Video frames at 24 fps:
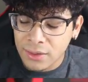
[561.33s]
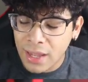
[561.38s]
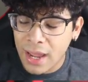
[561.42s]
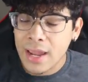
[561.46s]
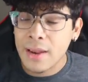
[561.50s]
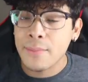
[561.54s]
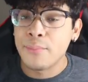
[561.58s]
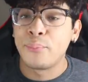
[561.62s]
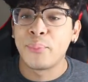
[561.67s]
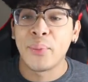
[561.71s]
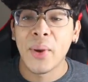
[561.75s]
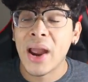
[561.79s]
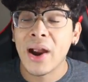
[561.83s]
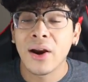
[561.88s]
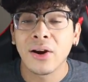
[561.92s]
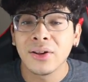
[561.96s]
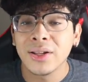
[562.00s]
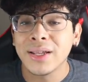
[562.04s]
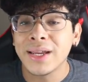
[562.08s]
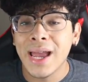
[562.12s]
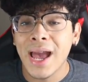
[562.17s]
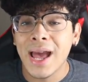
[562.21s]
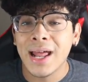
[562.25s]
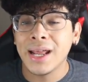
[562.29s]
like
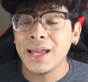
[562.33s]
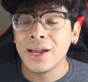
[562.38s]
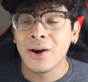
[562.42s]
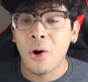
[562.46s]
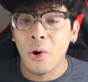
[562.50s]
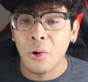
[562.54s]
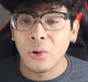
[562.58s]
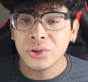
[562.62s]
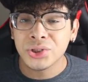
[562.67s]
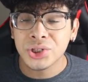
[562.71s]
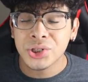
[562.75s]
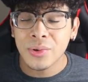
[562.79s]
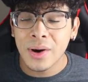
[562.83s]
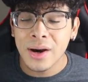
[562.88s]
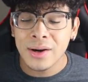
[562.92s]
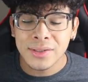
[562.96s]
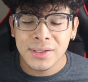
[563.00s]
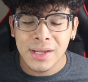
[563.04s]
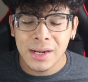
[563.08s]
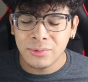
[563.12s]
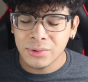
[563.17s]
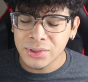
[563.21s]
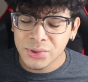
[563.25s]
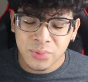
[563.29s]
barely any ultra
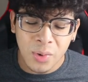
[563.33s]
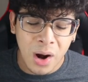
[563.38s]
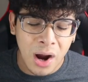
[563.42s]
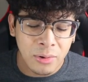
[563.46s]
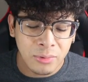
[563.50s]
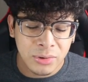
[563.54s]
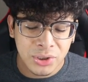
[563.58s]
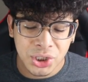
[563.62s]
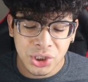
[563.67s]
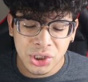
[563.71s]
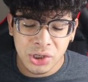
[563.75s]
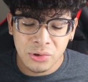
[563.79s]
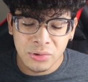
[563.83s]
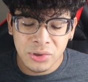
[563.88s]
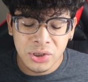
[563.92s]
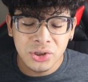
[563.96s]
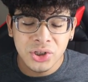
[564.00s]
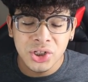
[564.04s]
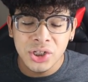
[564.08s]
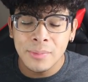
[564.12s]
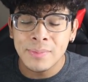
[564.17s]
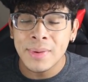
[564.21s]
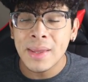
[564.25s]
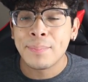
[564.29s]
rares. Like, what's wrong with you? You
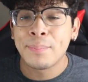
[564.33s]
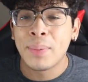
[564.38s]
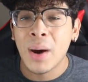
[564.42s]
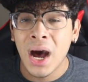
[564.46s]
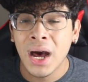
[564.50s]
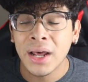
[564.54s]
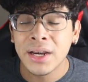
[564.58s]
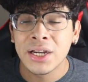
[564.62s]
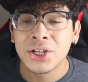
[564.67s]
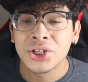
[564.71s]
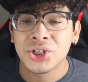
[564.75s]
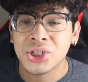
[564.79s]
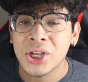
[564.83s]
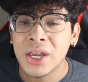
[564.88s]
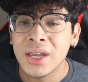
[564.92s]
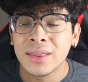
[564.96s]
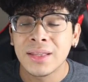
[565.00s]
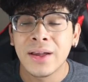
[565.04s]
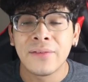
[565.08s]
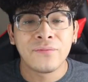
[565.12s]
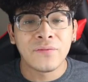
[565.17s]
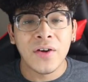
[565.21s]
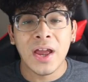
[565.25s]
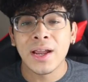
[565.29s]
should be punished in
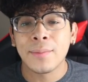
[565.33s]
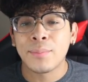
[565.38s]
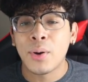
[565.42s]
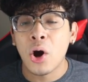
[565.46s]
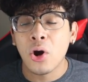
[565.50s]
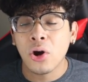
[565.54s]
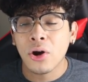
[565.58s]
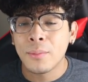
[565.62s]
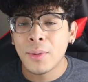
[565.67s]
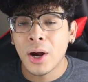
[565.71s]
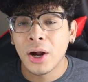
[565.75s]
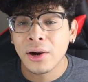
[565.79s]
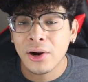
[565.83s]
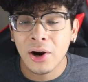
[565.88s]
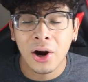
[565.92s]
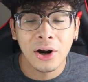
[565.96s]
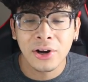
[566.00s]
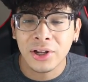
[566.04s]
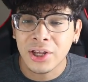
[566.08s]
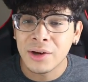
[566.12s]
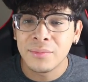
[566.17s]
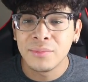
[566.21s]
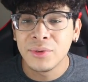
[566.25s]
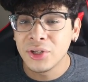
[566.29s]
the fake Pokemon
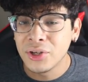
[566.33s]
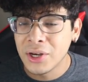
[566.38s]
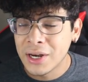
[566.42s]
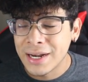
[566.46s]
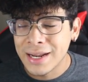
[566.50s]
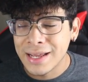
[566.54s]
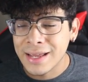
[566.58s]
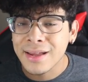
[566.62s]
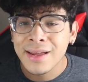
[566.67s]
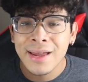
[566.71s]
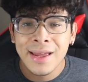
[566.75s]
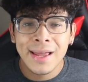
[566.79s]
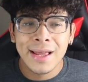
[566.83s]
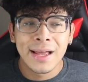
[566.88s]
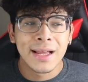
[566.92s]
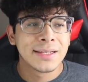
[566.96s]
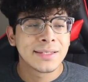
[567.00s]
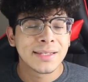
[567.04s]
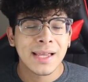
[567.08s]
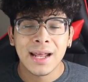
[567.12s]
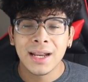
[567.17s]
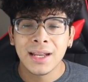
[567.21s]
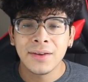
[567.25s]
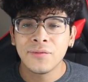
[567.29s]
card community.
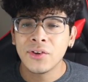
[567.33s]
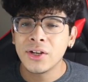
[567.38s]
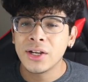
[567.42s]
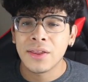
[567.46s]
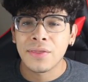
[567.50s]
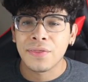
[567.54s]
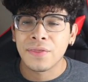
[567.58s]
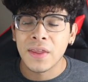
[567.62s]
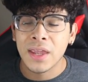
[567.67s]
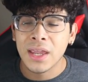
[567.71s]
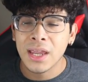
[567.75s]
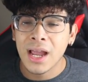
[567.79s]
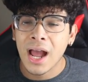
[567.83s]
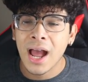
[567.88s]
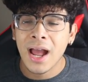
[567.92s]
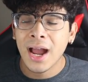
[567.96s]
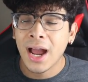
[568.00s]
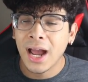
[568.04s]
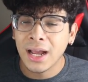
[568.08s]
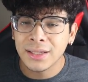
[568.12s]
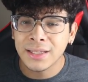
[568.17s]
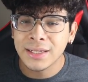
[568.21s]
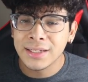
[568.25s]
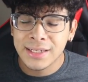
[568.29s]
Is that even a thing? I
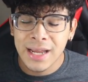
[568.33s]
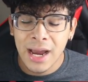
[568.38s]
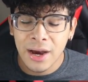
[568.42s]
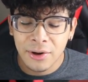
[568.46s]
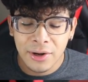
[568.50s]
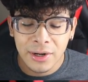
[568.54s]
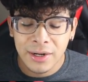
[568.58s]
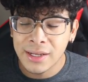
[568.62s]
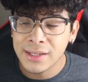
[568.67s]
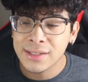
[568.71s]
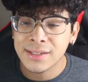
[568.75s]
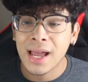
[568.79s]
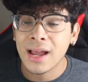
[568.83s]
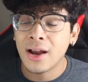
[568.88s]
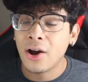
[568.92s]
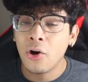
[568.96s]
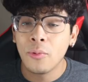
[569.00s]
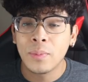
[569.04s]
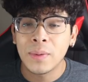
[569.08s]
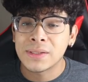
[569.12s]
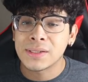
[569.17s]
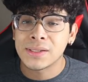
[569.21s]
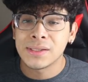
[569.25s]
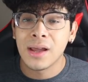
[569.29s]
highly doubt it is. I
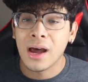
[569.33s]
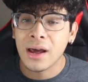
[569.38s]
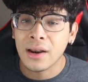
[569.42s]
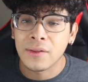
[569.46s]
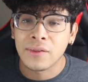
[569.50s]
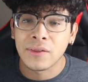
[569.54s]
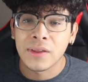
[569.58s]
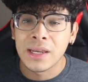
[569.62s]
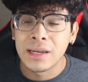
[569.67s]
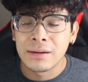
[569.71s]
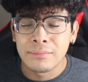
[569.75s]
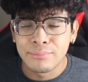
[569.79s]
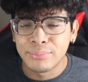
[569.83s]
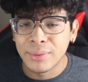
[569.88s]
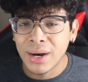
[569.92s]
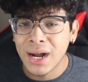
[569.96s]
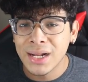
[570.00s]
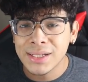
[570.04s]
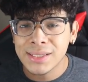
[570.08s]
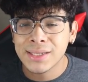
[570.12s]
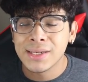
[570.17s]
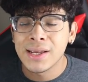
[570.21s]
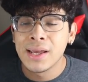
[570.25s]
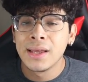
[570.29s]
hope it's not a thing,
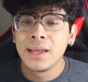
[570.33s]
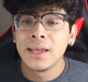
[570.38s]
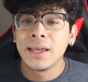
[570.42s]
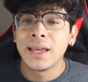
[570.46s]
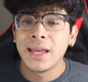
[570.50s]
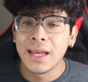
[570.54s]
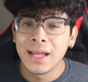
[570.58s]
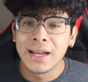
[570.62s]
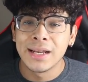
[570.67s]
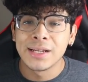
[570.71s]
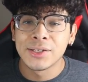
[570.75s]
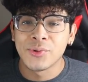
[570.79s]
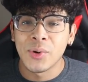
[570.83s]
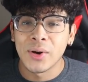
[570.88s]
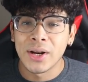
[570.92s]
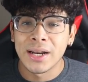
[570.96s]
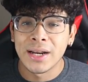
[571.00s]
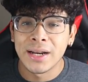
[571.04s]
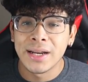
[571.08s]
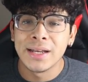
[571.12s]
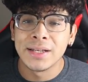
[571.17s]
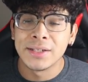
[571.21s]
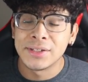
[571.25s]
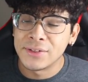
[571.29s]
but it is what
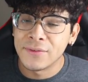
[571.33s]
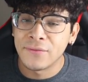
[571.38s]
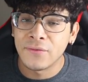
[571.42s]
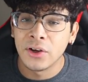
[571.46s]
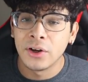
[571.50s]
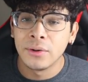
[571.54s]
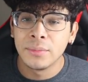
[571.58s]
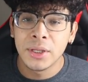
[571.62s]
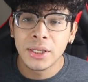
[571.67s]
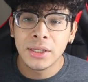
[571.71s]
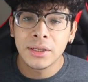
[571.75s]
it is, you feel